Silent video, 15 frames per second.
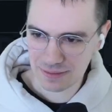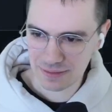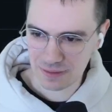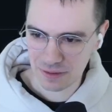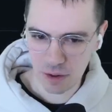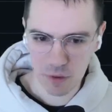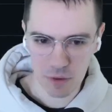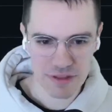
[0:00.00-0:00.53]

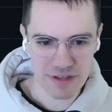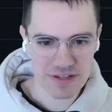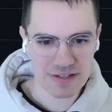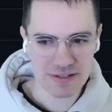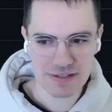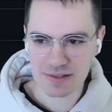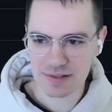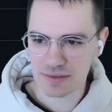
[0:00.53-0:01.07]
Or
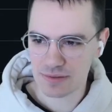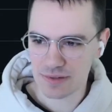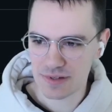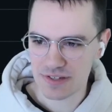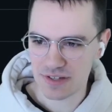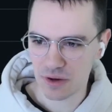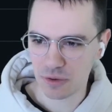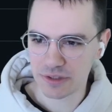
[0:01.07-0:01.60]
these, is
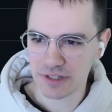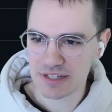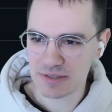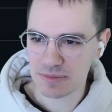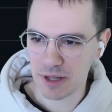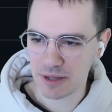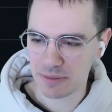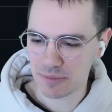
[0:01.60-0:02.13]
it only
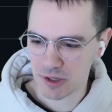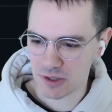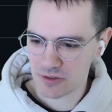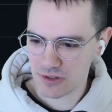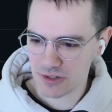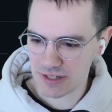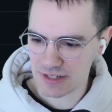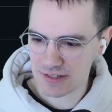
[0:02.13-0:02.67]
displaying
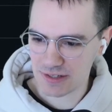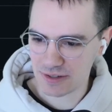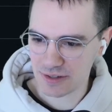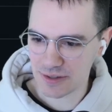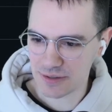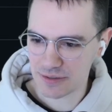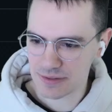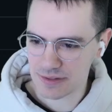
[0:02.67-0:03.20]
merged? Is
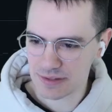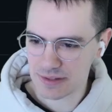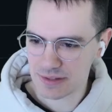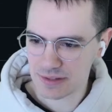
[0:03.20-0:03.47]
closed.